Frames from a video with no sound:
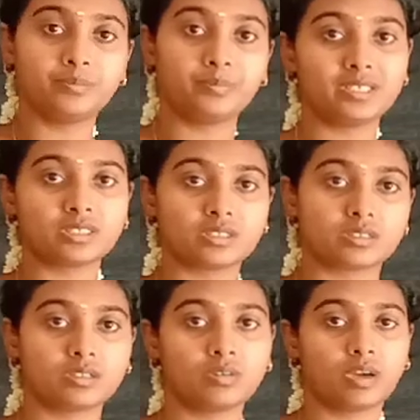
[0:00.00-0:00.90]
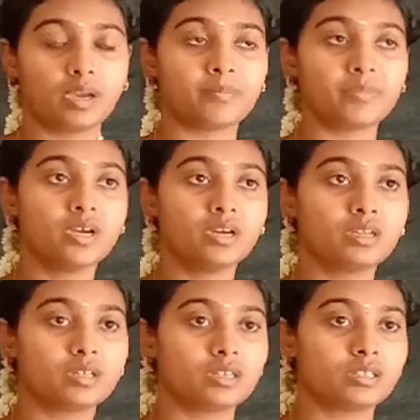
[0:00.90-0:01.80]
pieces. Okay,
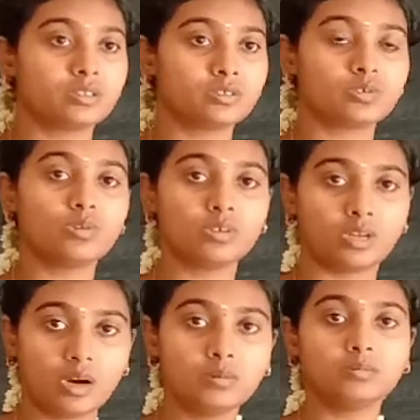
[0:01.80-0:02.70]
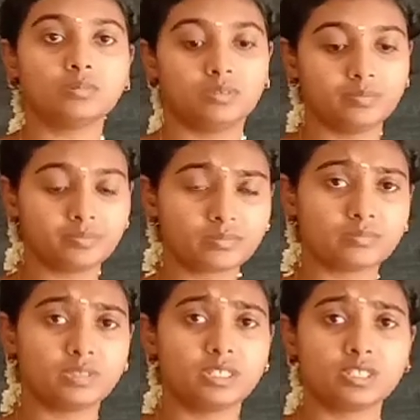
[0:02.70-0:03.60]
so
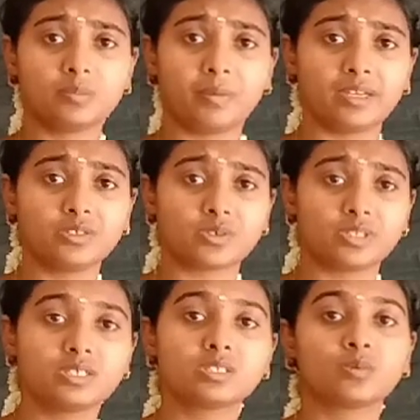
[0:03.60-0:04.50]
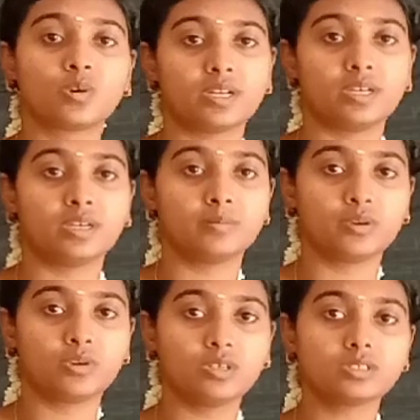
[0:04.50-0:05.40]
now little pine tree is worrying
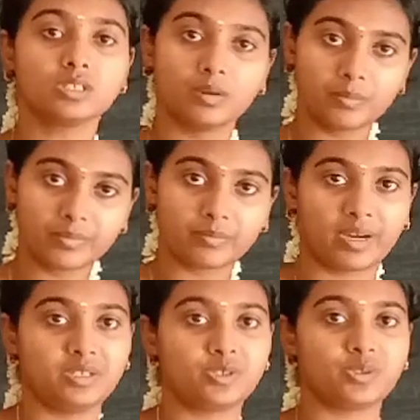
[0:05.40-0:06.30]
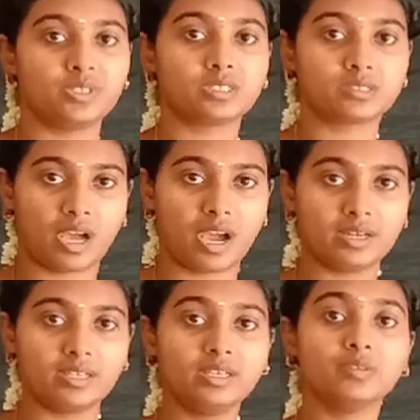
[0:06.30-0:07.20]
because pine tree is
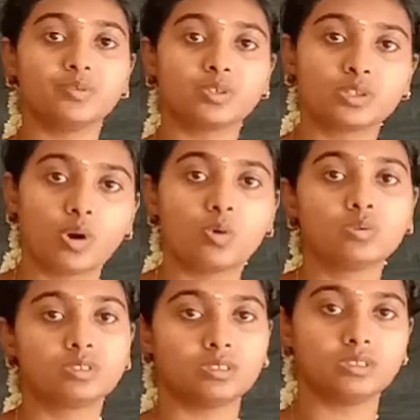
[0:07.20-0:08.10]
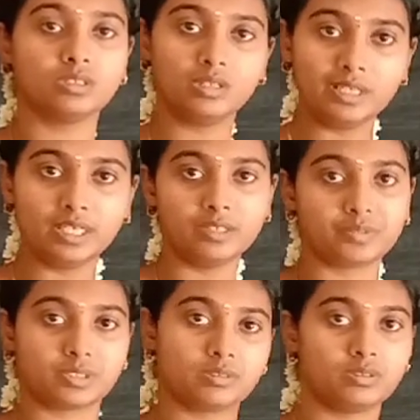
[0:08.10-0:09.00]
standing without
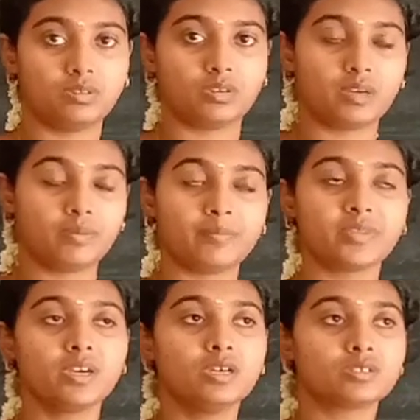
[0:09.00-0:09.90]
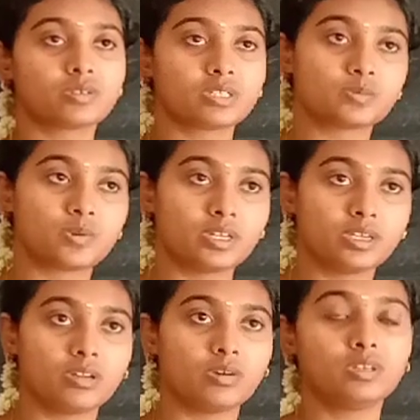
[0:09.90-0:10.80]
leaves. Okay, ma'am. So he is
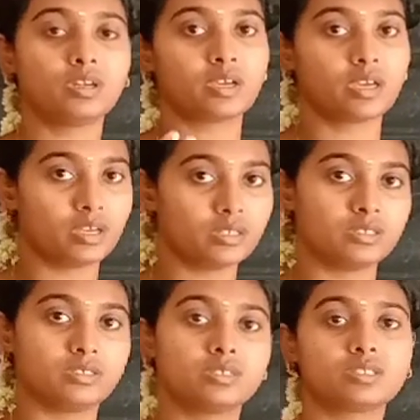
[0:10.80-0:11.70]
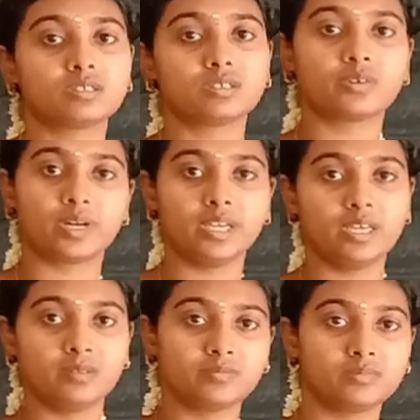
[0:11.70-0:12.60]
worrying a lot. Again it is
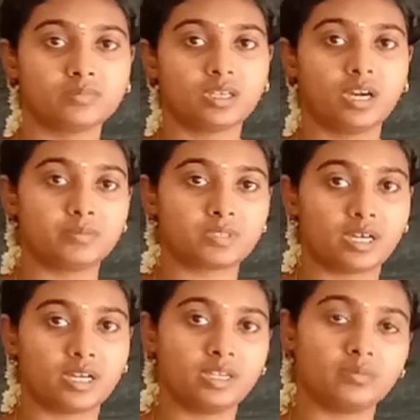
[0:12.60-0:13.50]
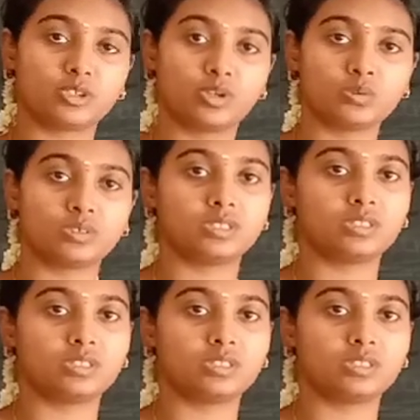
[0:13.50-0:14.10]
crying, I am standing without